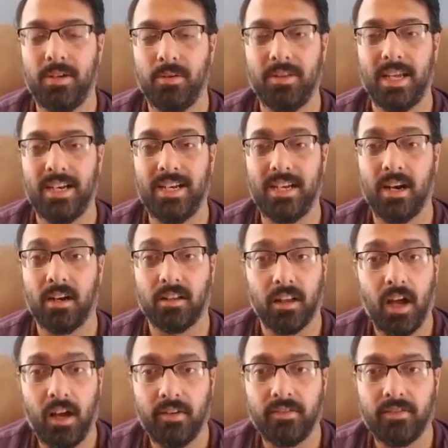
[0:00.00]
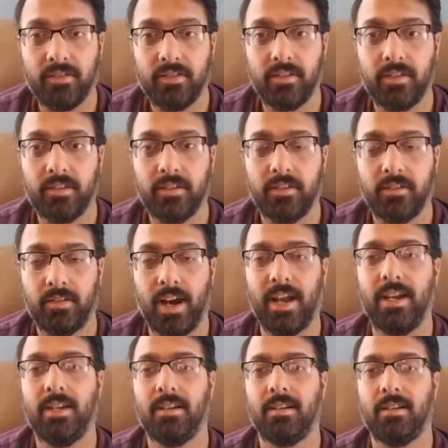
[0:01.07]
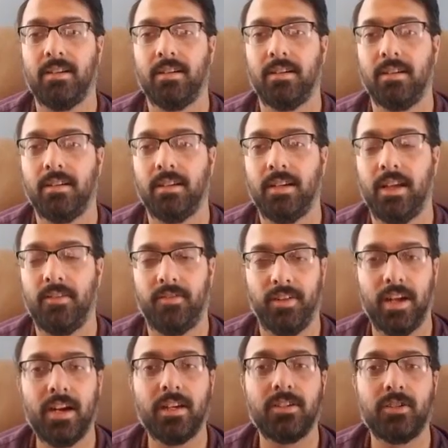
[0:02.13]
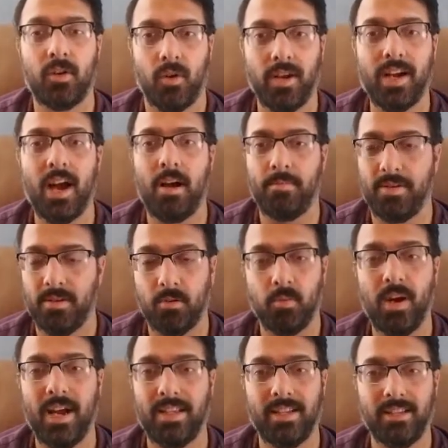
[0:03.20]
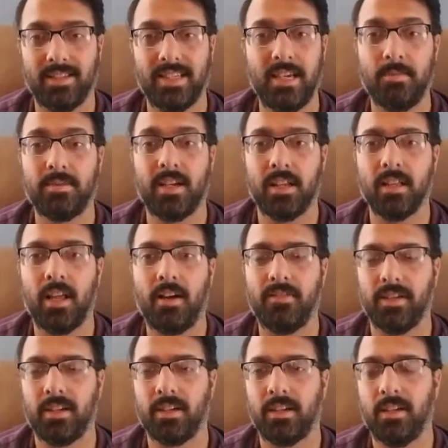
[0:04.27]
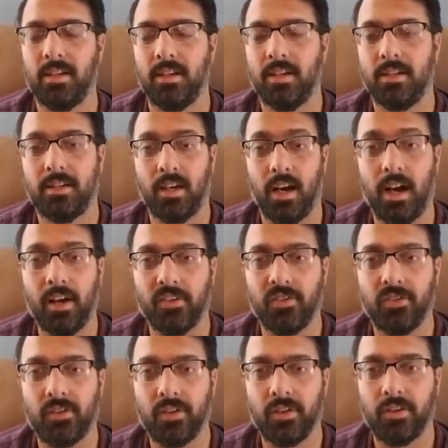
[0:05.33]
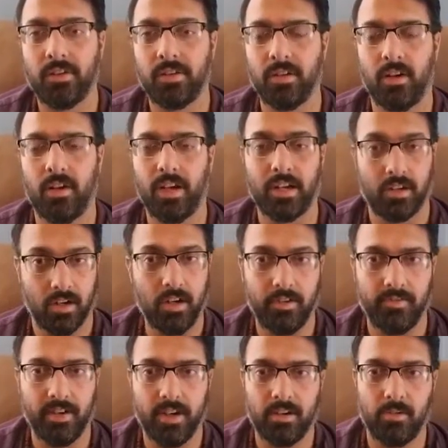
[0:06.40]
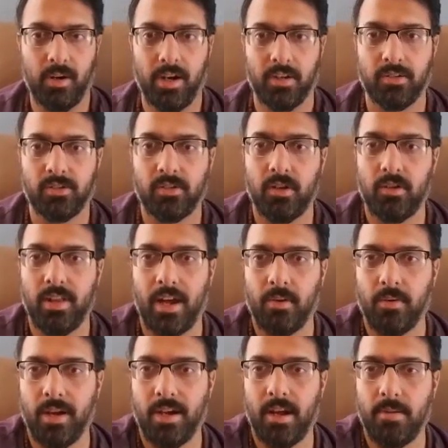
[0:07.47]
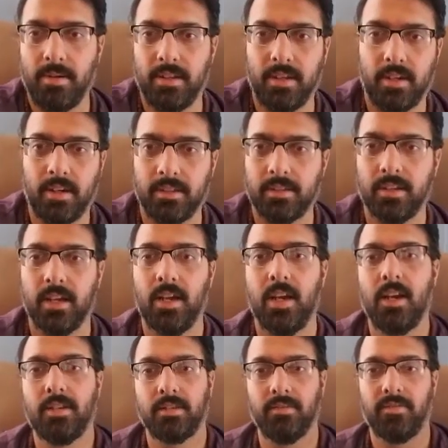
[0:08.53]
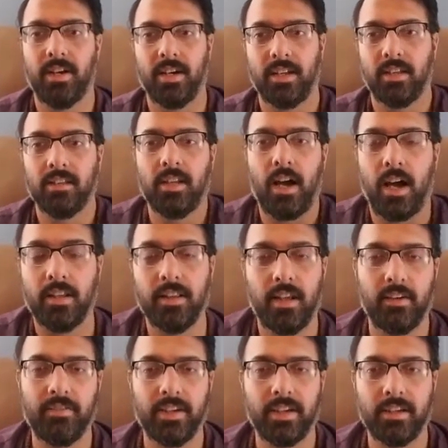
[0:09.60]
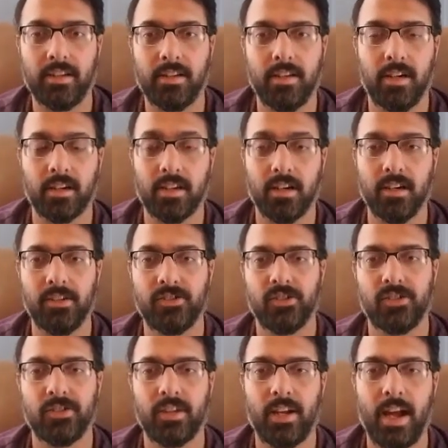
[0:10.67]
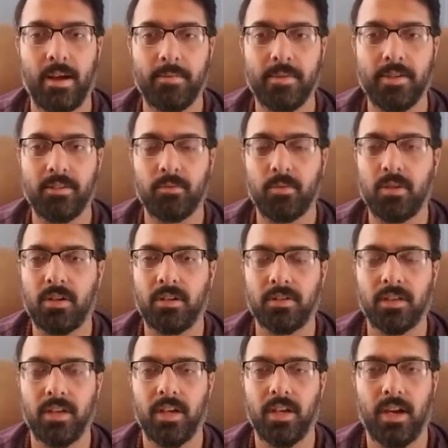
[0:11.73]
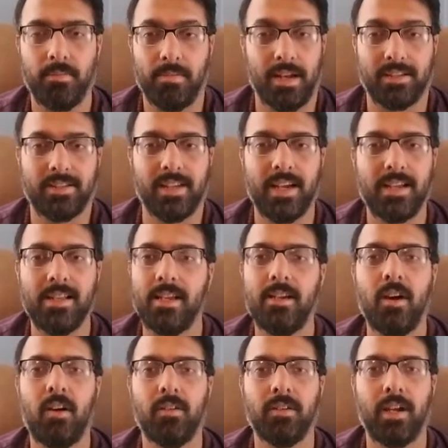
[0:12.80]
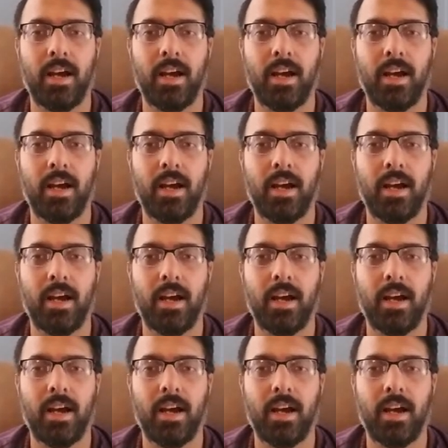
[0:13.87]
they need our love, right? If they're showing up in a way that seems unloving to us, you know, and it could very well show that way. I mean, there's some very unloving occurrences that happen in the world. I'm not saying they don't.